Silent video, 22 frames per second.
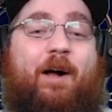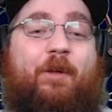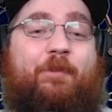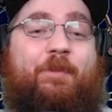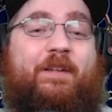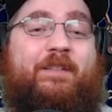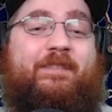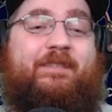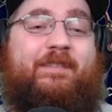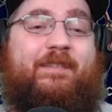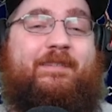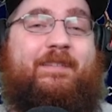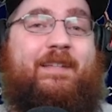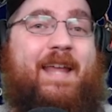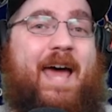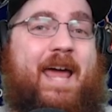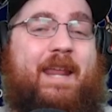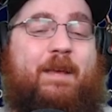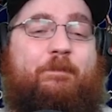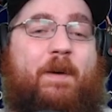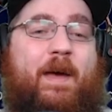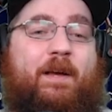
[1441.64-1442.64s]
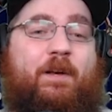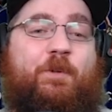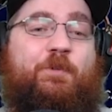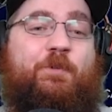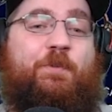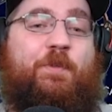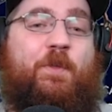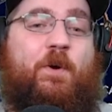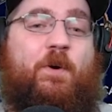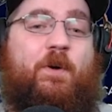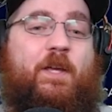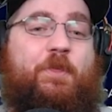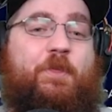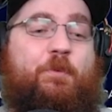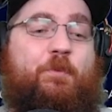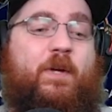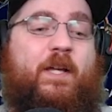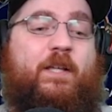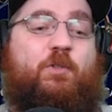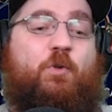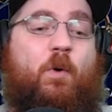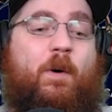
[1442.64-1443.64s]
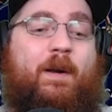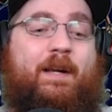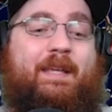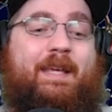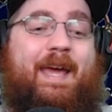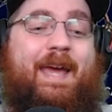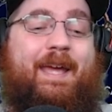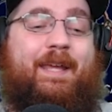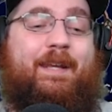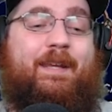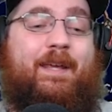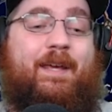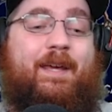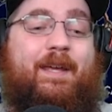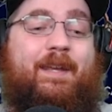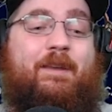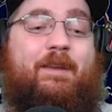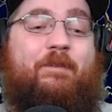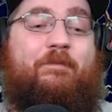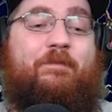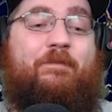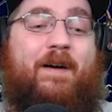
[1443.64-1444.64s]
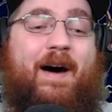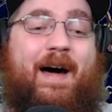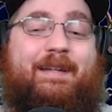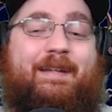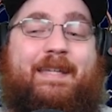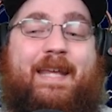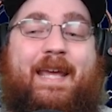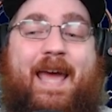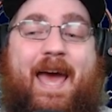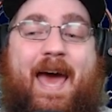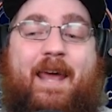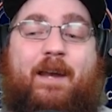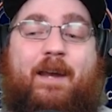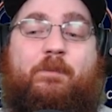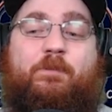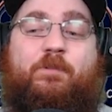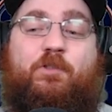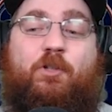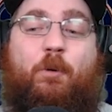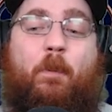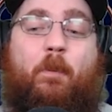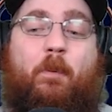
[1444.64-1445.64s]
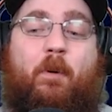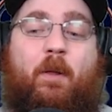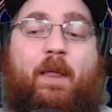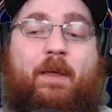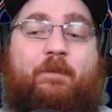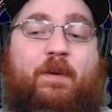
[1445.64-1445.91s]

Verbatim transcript: the Cincinnati Bengals thirty-three twenty-eight. Devontae Adams, Super Bowl M